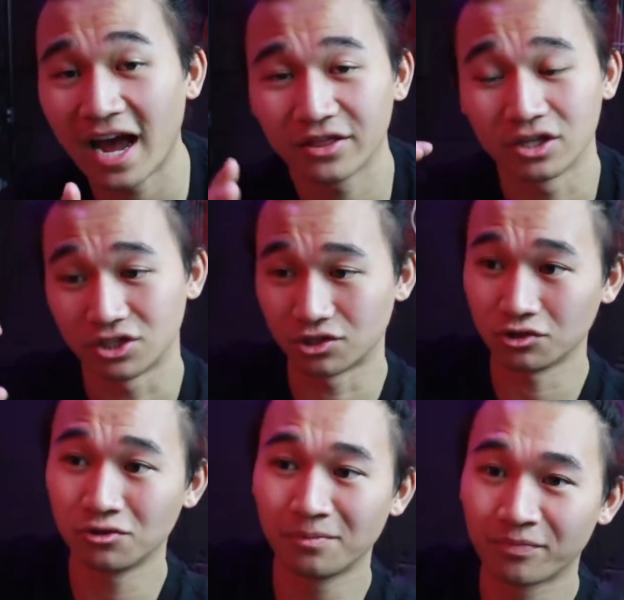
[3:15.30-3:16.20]
had the
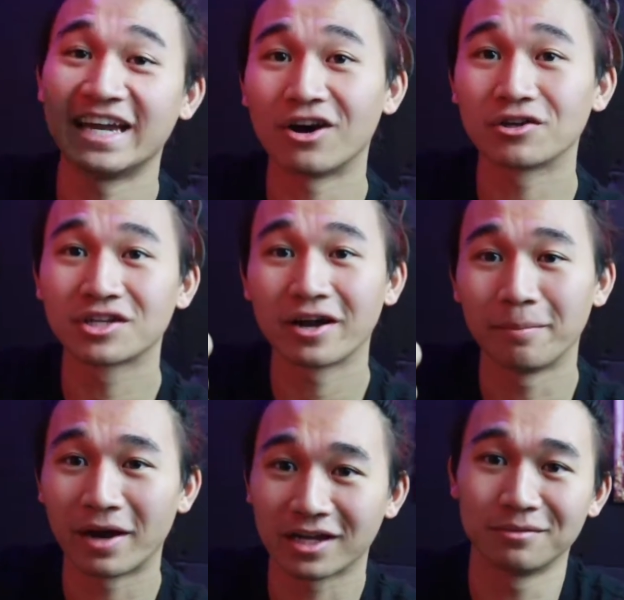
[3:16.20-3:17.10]
zoom, and it also had a
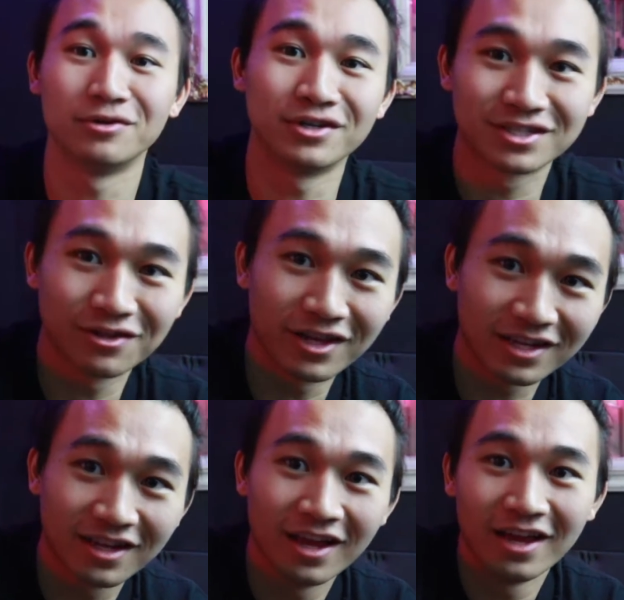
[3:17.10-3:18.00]
mic input. So
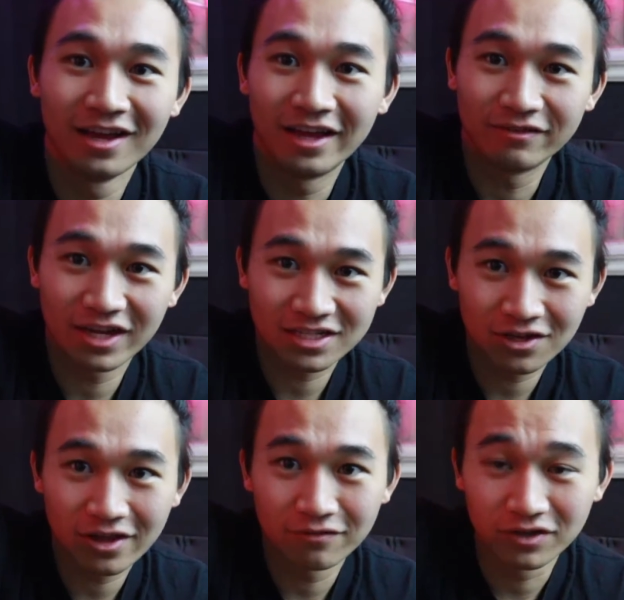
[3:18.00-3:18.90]
like, if you guys saw that